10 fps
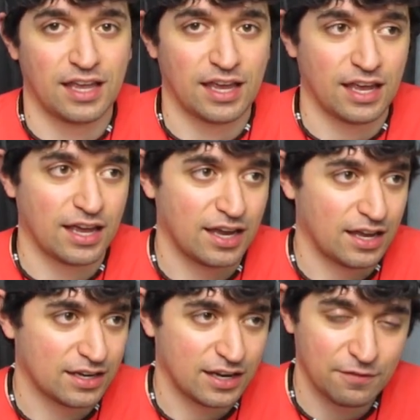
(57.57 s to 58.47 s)

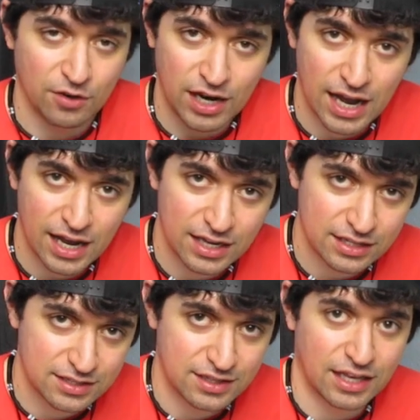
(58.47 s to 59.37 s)
And if you
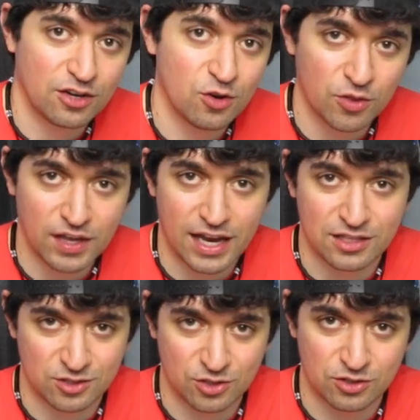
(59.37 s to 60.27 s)
guys think you know the
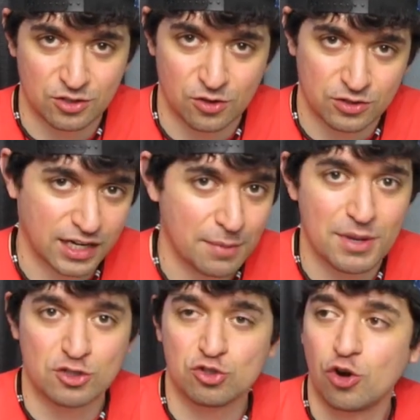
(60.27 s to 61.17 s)
answers, you know, take a
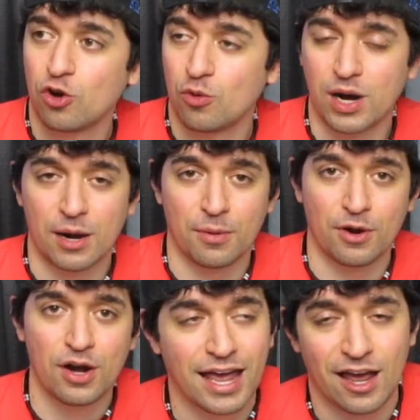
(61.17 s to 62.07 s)
mental note or
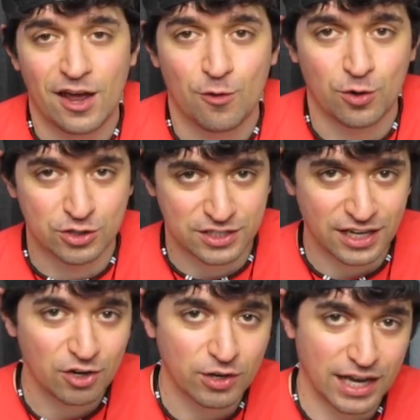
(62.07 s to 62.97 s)
whatever, and we'll
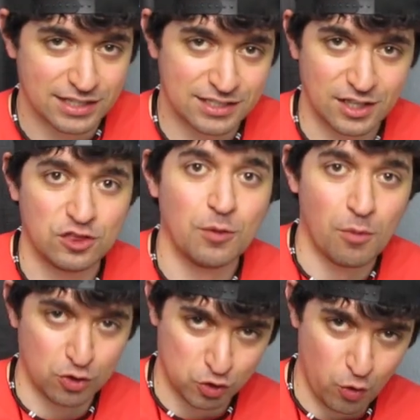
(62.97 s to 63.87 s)
see who gets the
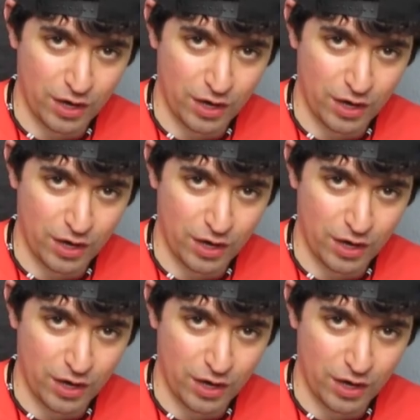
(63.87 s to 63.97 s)
most